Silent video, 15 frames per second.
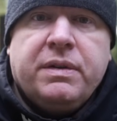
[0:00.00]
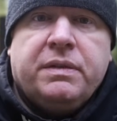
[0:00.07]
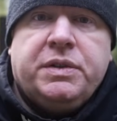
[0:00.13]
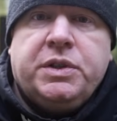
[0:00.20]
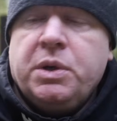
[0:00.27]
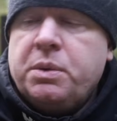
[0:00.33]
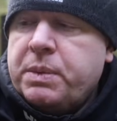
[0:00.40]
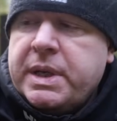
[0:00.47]
I've
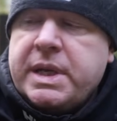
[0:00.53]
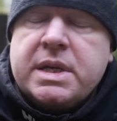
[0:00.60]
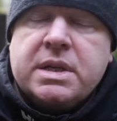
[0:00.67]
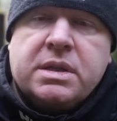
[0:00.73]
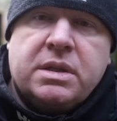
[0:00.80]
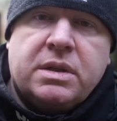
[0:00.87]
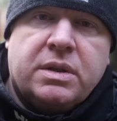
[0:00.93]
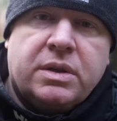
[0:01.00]
shot
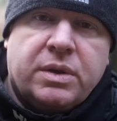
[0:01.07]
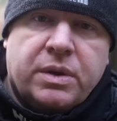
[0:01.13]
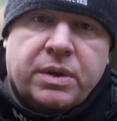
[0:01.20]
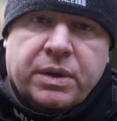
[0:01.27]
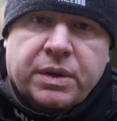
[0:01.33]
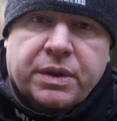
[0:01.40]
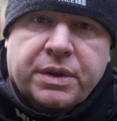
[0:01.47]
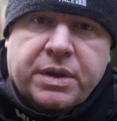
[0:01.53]
weddings
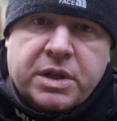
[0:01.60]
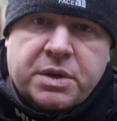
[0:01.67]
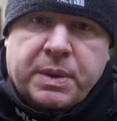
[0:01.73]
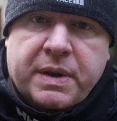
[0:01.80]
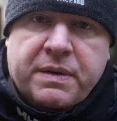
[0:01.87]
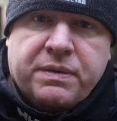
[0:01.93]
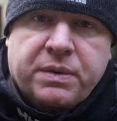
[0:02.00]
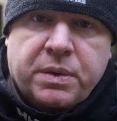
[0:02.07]
on the
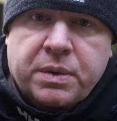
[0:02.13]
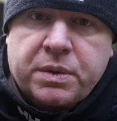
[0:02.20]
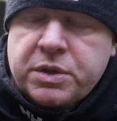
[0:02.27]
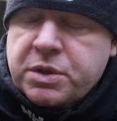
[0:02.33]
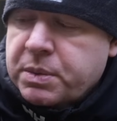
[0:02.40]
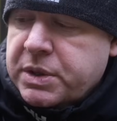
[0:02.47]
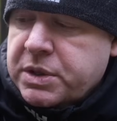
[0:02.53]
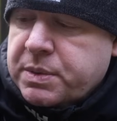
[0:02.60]

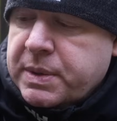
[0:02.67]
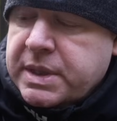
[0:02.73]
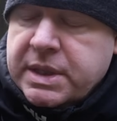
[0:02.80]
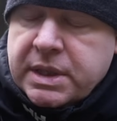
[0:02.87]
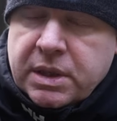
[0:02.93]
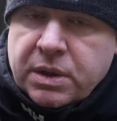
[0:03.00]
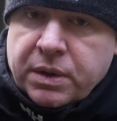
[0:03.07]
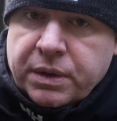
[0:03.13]

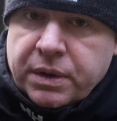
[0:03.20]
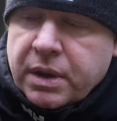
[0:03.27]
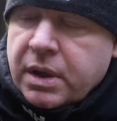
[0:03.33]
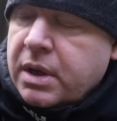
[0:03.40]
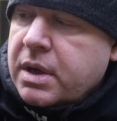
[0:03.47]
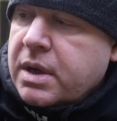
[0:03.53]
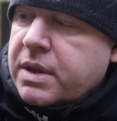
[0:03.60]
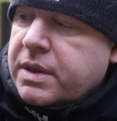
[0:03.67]
24-120 on
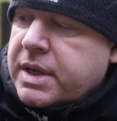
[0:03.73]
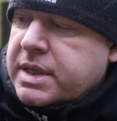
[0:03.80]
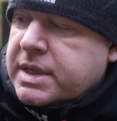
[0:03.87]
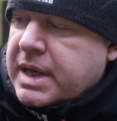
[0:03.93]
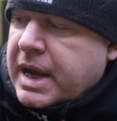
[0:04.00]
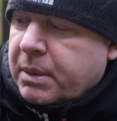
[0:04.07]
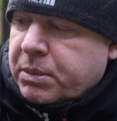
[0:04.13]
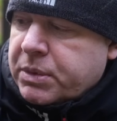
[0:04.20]
these
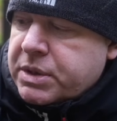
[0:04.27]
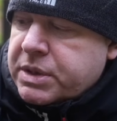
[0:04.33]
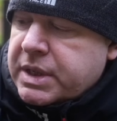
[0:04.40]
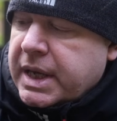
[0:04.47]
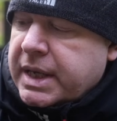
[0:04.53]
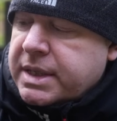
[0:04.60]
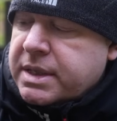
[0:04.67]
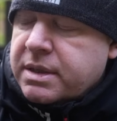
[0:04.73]
cameras
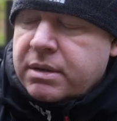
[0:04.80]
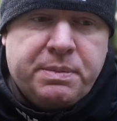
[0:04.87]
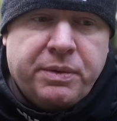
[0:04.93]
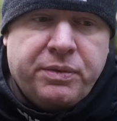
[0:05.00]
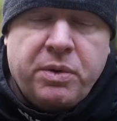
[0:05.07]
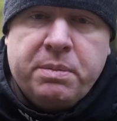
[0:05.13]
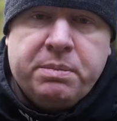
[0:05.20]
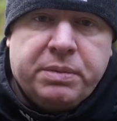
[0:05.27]
and
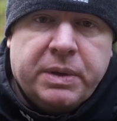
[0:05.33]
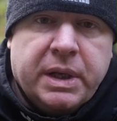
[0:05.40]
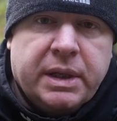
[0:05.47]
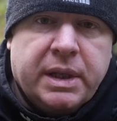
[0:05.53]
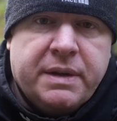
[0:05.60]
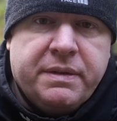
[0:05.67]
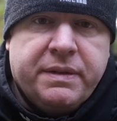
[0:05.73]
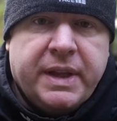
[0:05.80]
performed
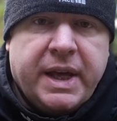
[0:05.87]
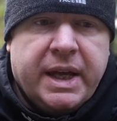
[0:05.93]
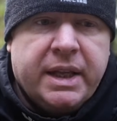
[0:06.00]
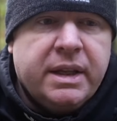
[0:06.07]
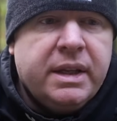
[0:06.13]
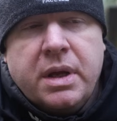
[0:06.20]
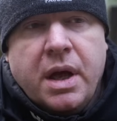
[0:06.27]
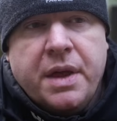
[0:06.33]
brilliantly for that.
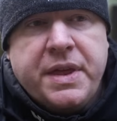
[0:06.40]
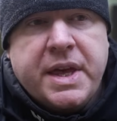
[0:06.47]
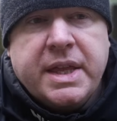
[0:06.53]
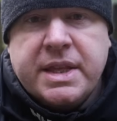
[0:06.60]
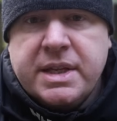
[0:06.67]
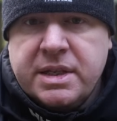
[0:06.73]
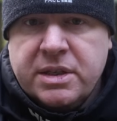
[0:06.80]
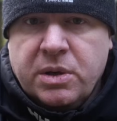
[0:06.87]
I think
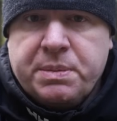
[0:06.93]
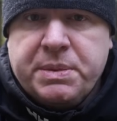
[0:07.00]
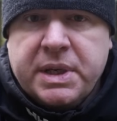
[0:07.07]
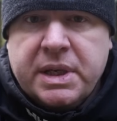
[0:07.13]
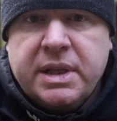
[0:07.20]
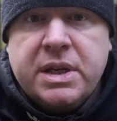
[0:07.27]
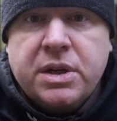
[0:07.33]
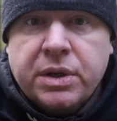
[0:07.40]
this is
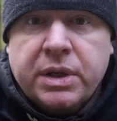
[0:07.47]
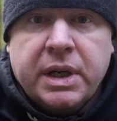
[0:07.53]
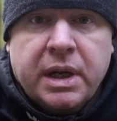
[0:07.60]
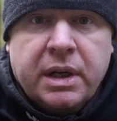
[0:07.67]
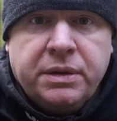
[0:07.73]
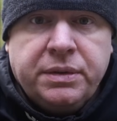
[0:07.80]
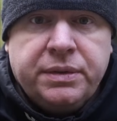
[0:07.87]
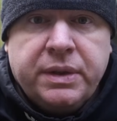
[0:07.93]
optically good
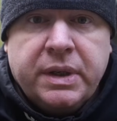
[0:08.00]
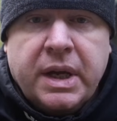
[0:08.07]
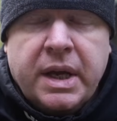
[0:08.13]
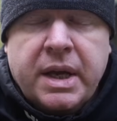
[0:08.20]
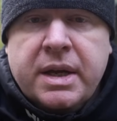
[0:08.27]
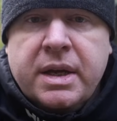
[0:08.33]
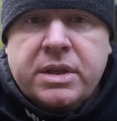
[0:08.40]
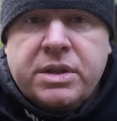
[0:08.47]
enough
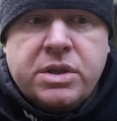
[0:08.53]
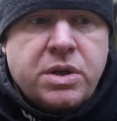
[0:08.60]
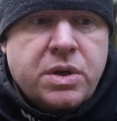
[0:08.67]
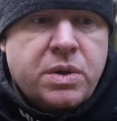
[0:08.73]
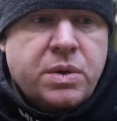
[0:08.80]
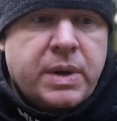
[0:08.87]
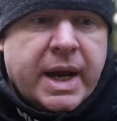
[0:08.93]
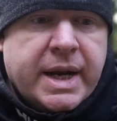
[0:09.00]
to
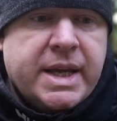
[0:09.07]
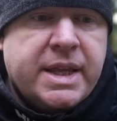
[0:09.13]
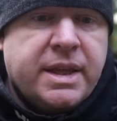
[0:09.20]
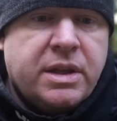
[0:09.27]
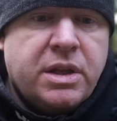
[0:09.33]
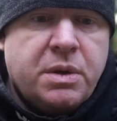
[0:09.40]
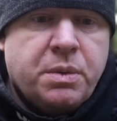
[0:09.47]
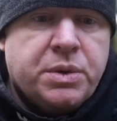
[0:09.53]
do
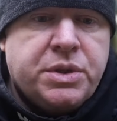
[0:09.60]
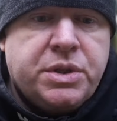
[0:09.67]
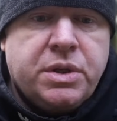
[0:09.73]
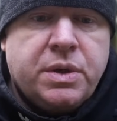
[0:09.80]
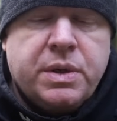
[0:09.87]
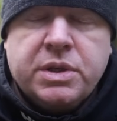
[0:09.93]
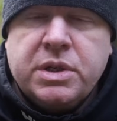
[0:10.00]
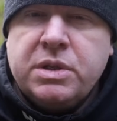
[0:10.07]
anything that you want to
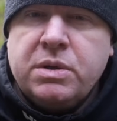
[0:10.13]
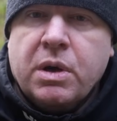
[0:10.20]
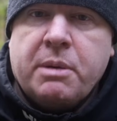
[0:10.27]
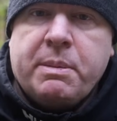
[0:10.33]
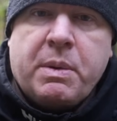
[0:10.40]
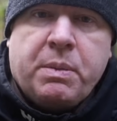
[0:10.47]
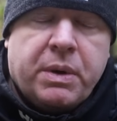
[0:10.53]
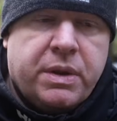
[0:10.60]
do. It's just not
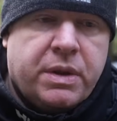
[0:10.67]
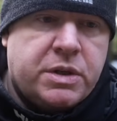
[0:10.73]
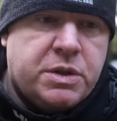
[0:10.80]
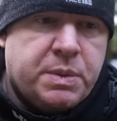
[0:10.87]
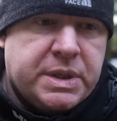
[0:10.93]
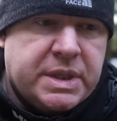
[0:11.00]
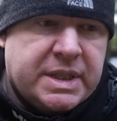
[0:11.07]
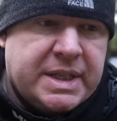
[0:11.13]
going to be one of those
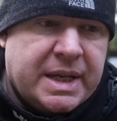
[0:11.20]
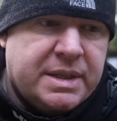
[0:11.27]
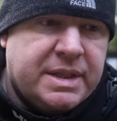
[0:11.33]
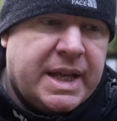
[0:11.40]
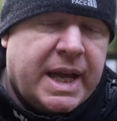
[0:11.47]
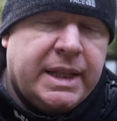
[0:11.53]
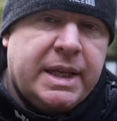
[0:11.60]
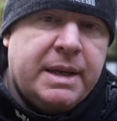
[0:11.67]
ones that's
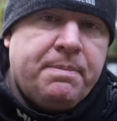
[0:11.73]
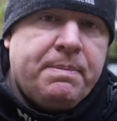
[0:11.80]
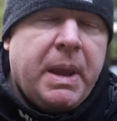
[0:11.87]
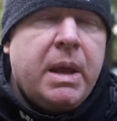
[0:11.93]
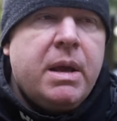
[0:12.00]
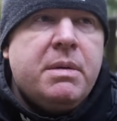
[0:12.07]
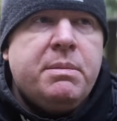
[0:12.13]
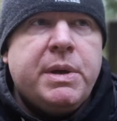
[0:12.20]
outstanding,
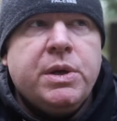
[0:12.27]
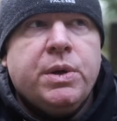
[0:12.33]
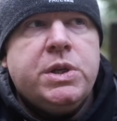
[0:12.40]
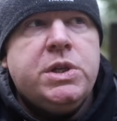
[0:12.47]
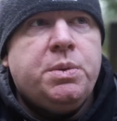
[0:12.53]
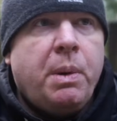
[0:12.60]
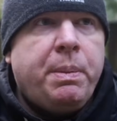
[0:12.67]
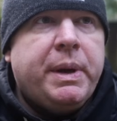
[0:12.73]
but you're
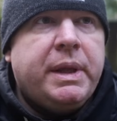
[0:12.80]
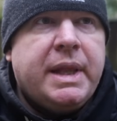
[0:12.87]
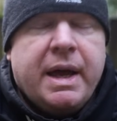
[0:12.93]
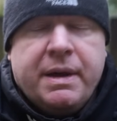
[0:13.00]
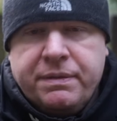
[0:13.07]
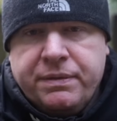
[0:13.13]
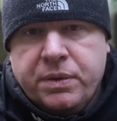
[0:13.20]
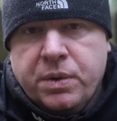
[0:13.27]
swapping
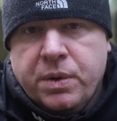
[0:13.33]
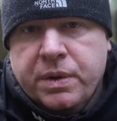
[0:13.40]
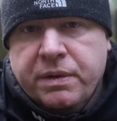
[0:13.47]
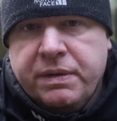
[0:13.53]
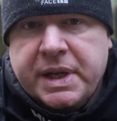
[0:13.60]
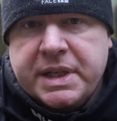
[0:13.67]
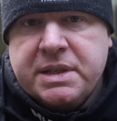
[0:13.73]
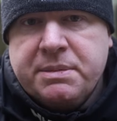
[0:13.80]
that for the
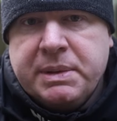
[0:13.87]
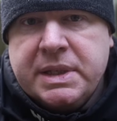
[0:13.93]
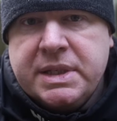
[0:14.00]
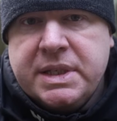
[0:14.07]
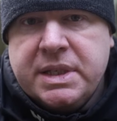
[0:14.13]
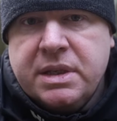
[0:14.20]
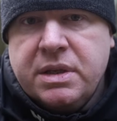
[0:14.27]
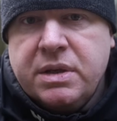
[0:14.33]

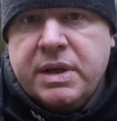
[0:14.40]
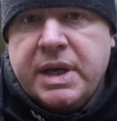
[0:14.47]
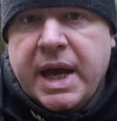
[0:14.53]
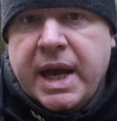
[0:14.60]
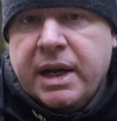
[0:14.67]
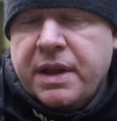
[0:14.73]
flexibility that you get.